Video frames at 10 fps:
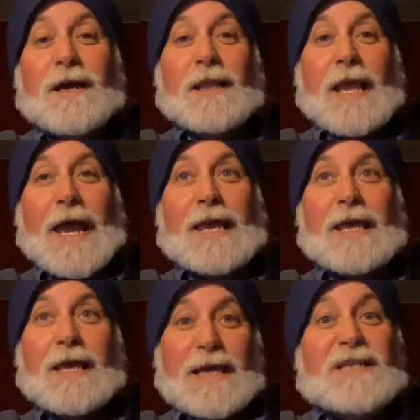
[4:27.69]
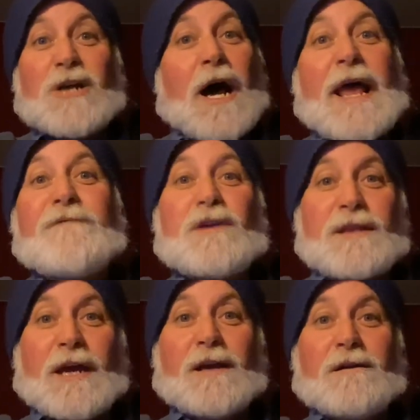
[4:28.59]
Like he's got
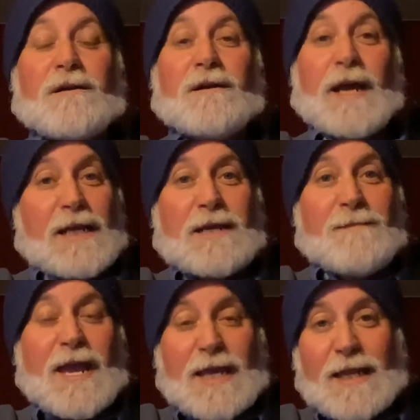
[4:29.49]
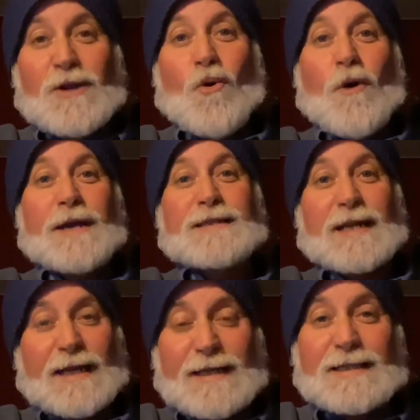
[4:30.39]
everything and he can make any noise and
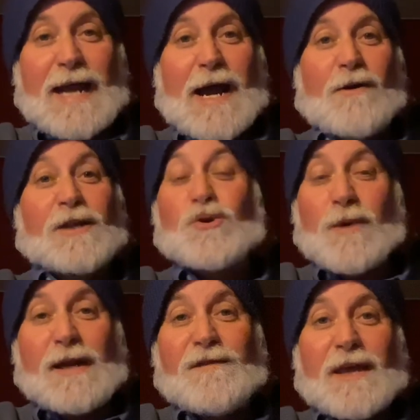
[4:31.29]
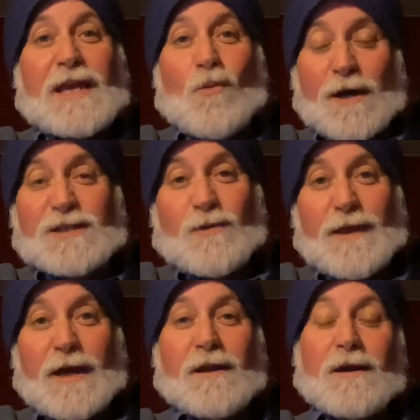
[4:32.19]
any sound and do anything he wants with
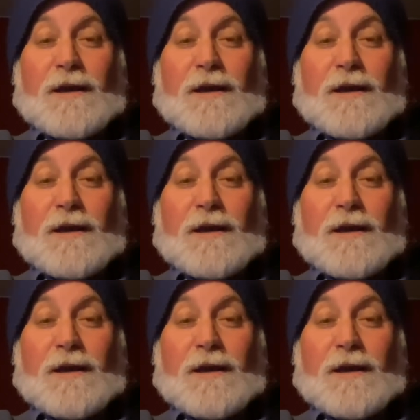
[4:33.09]
it.